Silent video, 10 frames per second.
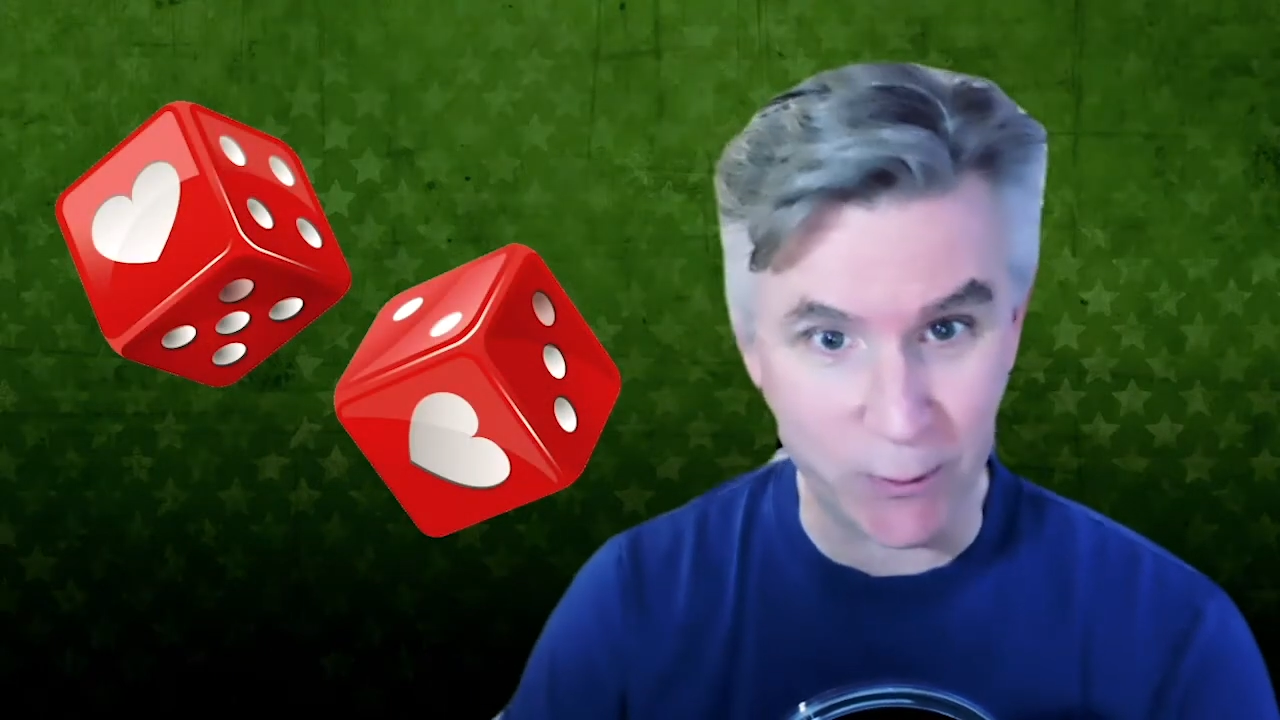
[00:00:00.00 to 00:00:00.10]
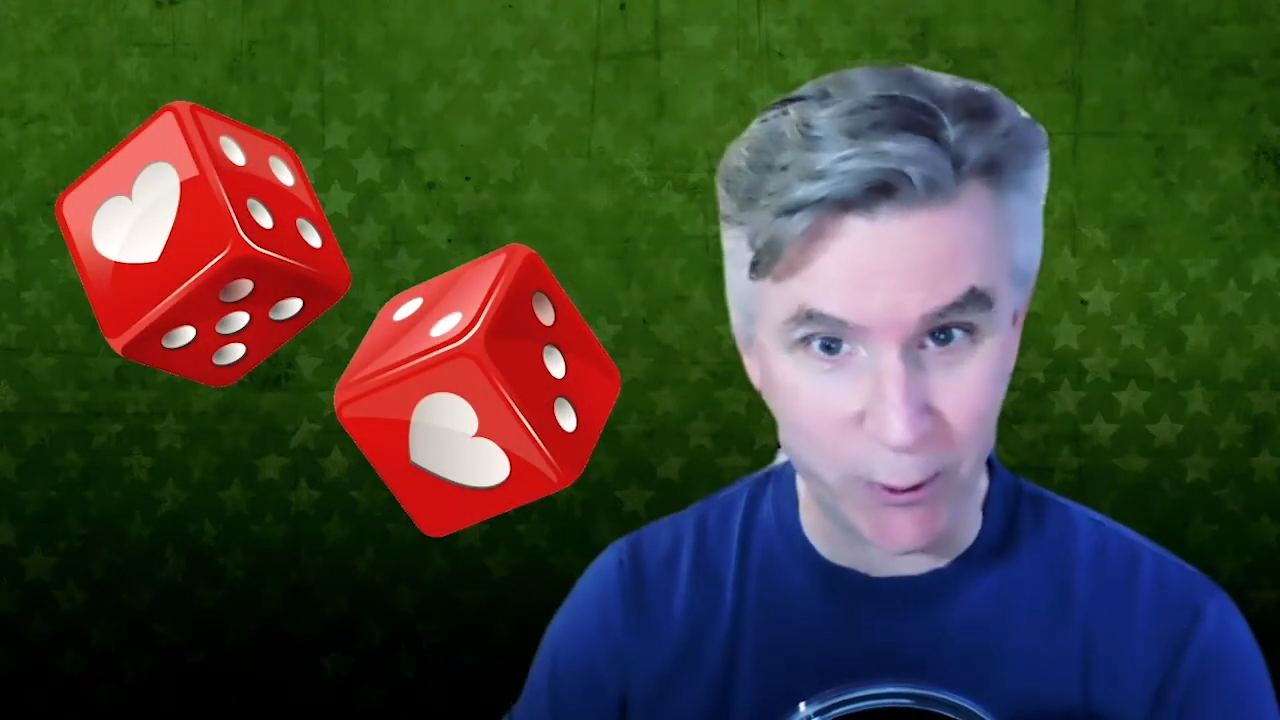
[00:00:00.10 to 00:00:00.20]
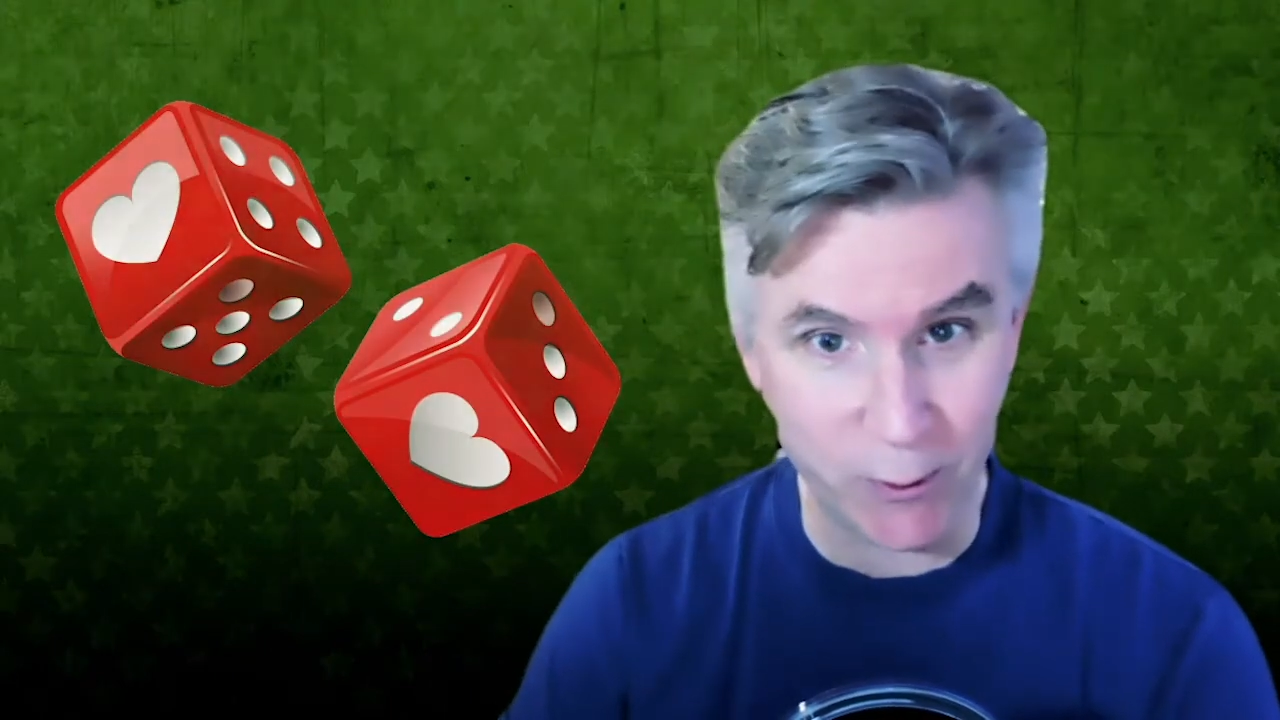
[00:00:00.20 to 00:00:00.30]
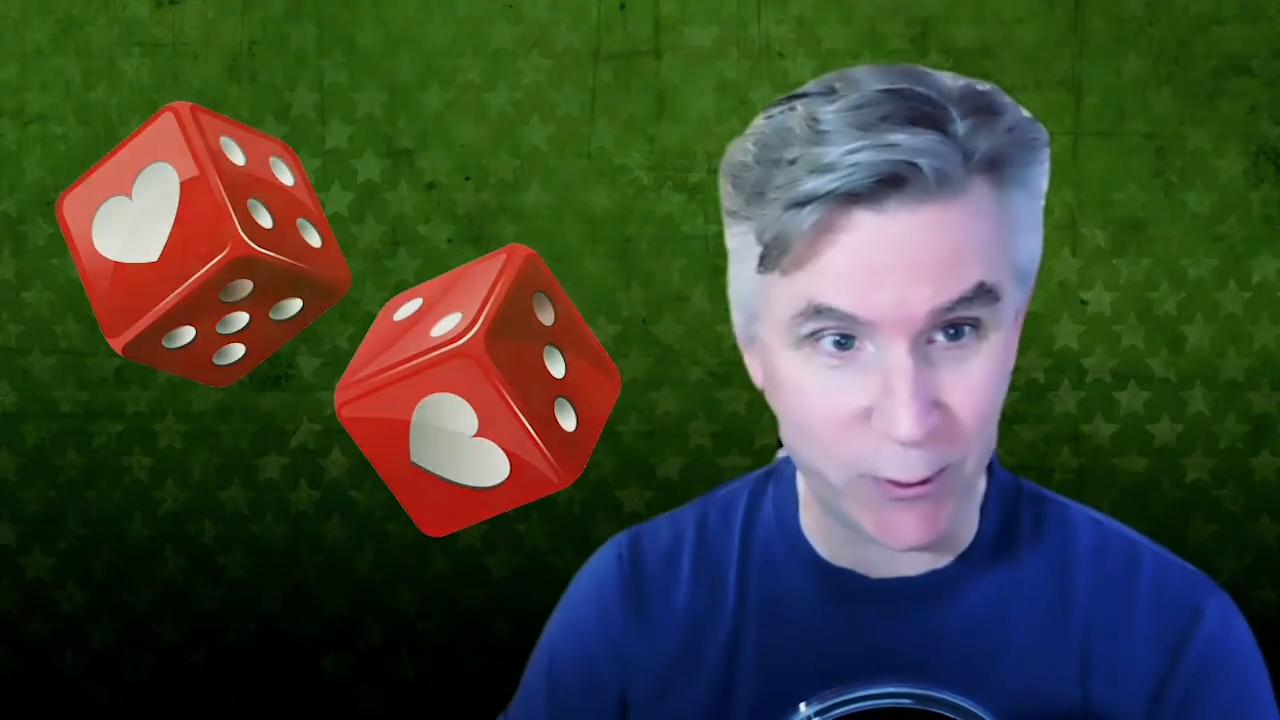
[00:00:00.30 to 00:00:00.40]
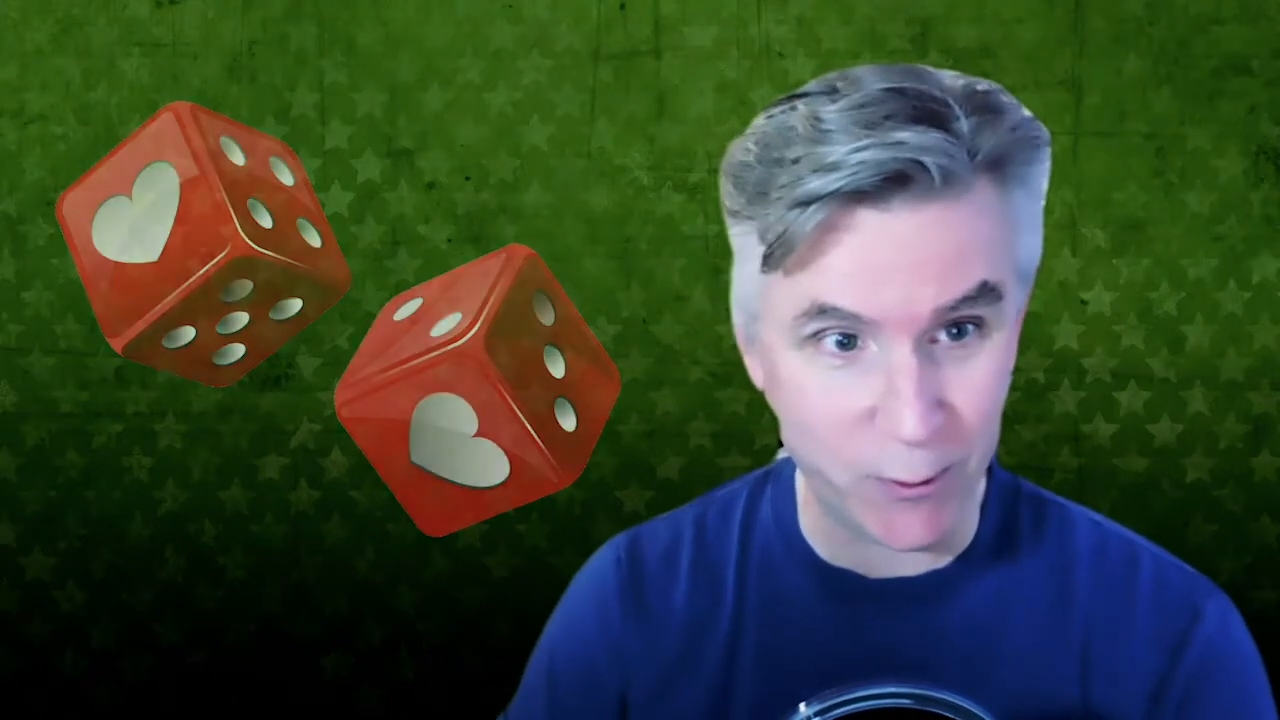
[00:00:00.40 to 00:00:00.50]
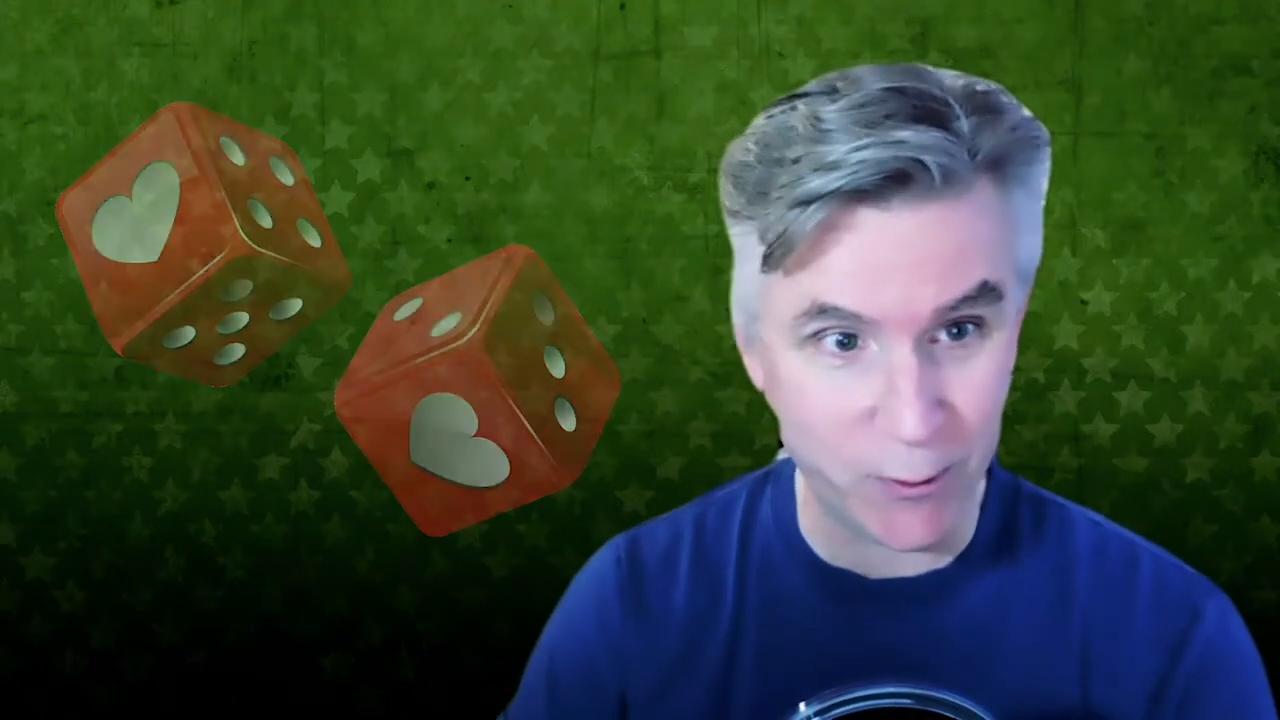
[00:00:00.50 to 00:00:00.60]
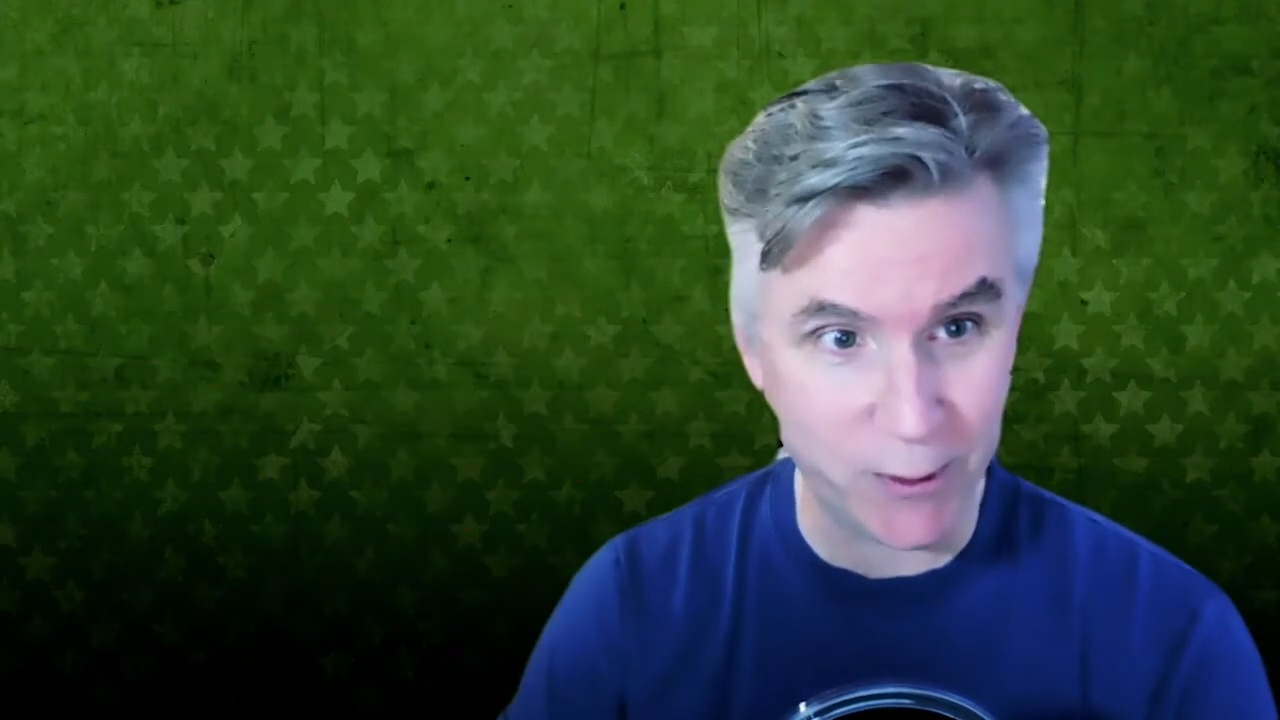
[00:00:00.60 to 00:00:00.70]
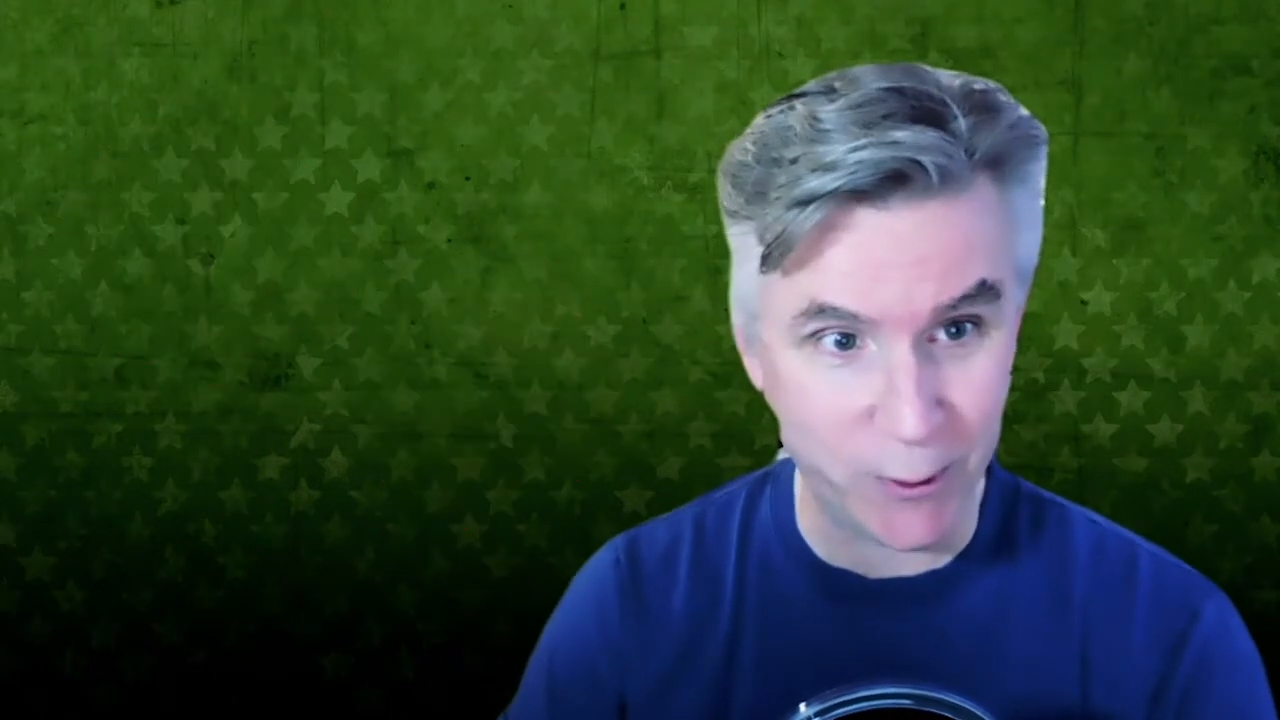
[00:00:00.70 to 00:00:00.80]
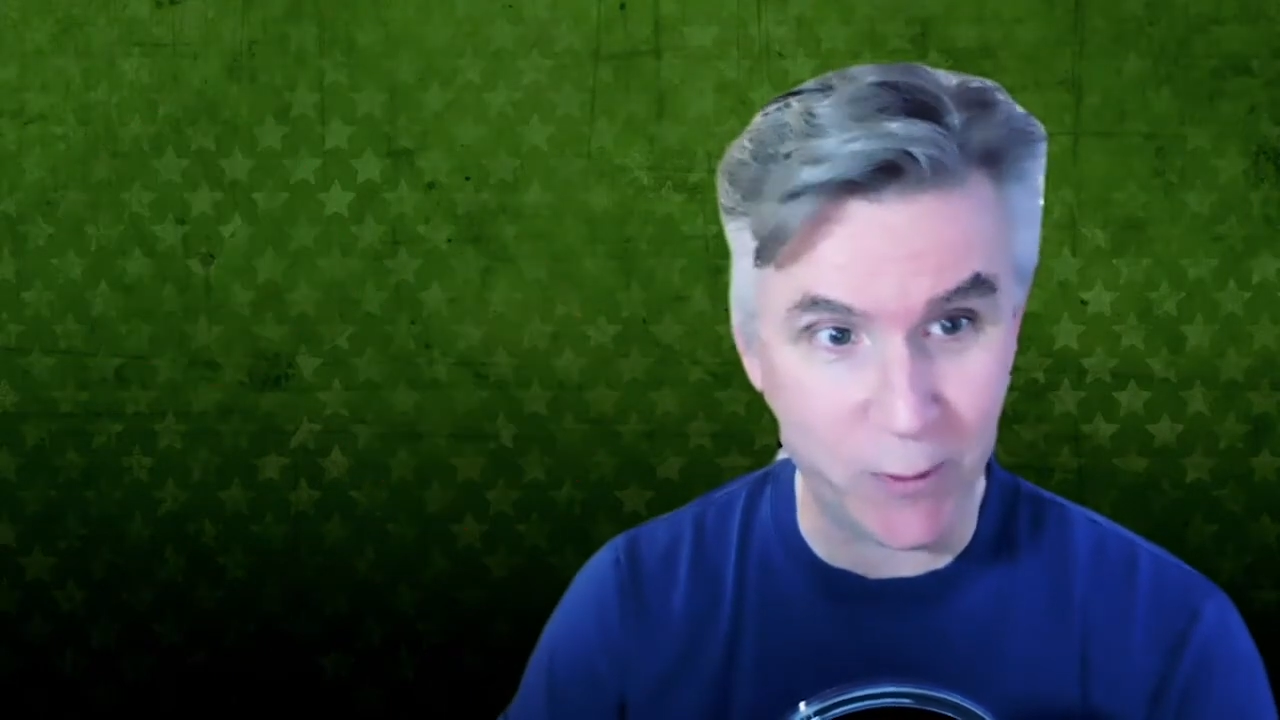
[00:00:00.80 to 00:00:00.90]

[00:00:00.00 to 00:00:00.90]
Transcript: You you you